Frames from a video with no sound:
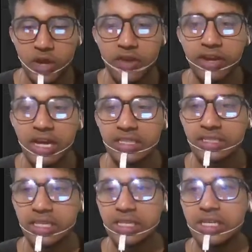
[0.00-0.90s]
you have an
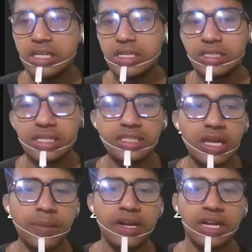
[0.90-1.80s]
answer, just
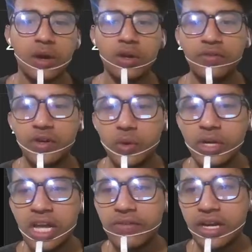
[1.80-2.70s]
comment down. If you
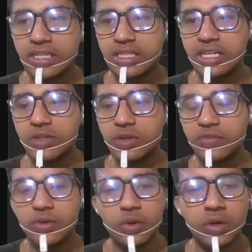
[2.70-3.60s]
don't have answer, if
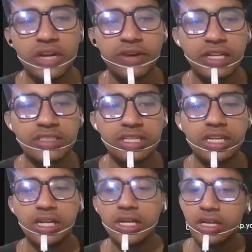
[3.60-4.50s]
you don't have
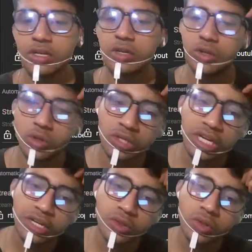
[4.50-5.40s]
answer, you know
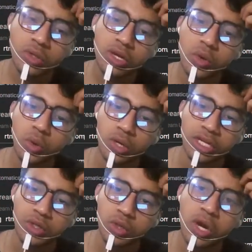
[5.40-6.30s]
that you know the code,
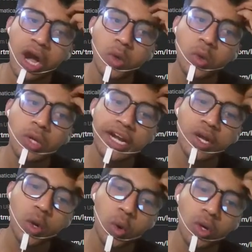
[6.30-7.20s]
you know how to write
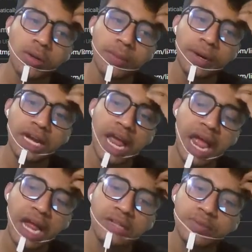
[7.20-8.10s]
a code, but
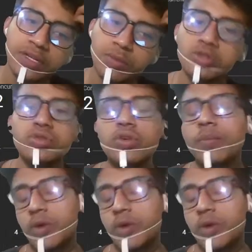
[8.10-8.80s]
most